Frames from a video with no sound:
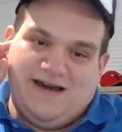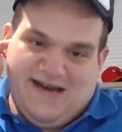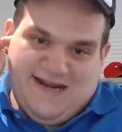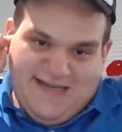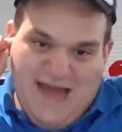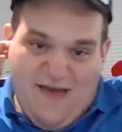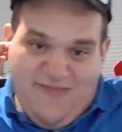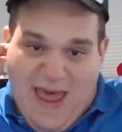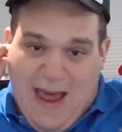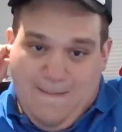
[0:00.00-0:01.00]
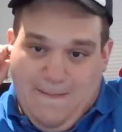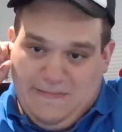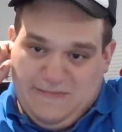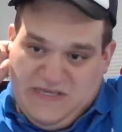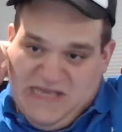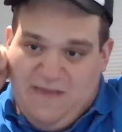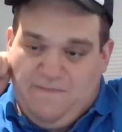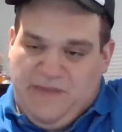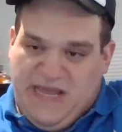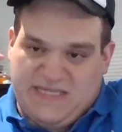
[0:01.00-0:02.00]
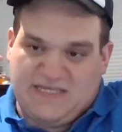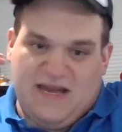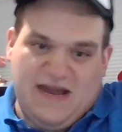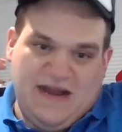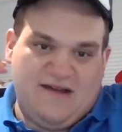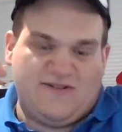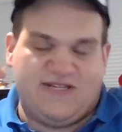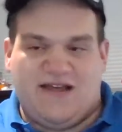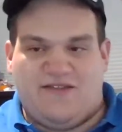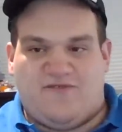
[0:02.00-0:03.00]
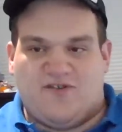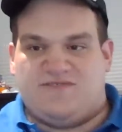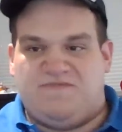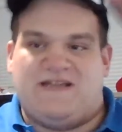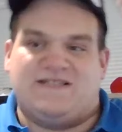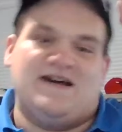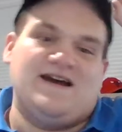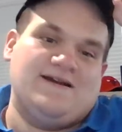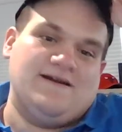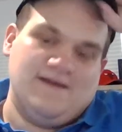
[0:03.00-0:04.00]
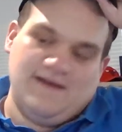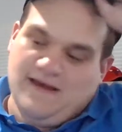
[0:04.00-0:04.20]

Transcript: down that same baseline. I was down the first baseline.